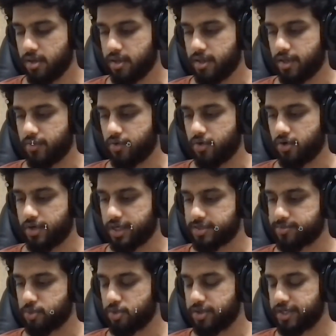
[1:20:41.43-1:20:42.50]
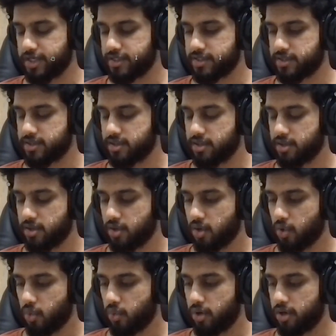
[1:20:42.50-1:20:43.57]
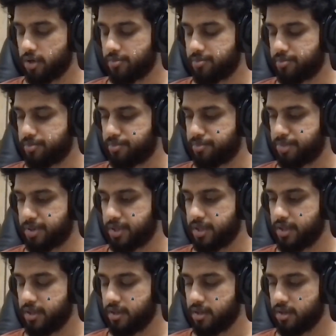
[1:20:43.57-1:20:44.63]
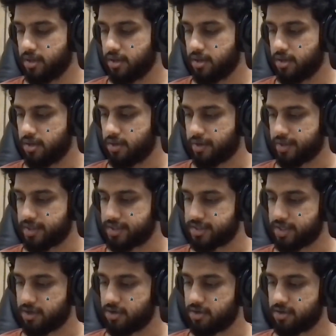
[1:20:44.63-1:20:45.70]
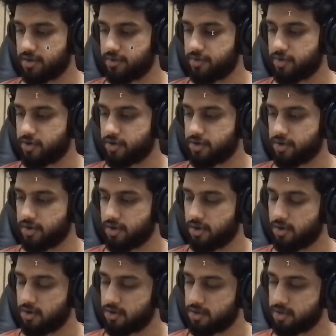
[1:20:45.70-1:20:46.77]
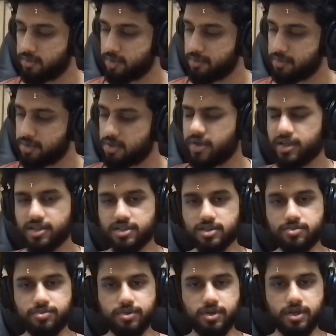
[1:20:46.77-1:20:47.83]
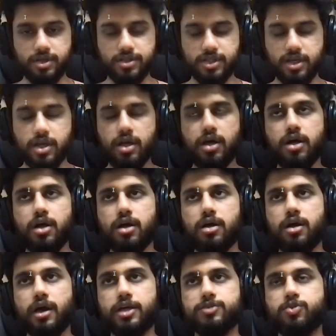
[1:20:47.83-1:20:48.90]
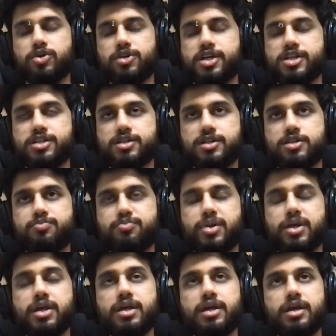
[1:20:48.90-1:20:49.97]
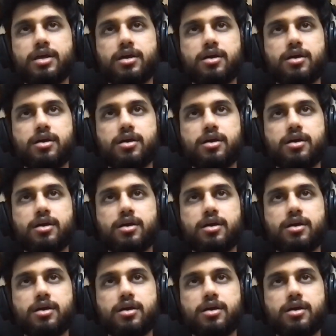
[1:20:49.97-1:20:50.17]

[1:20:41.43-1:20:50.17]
Then we got exportation, where P, okay, this I got to remember. Oh yeah, this is easy. Exportation is P